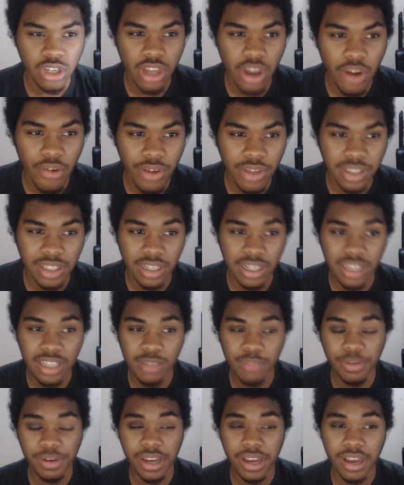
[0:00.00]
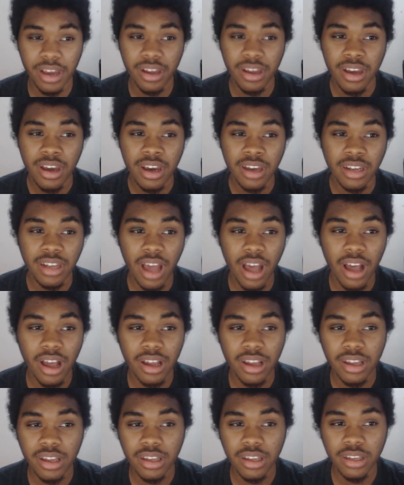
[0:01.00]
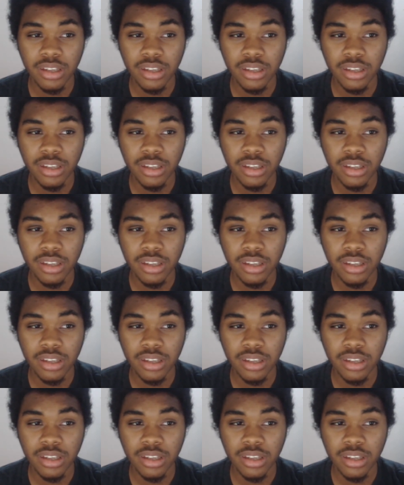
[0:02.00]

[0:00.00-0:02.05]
need to get rested. He's a player that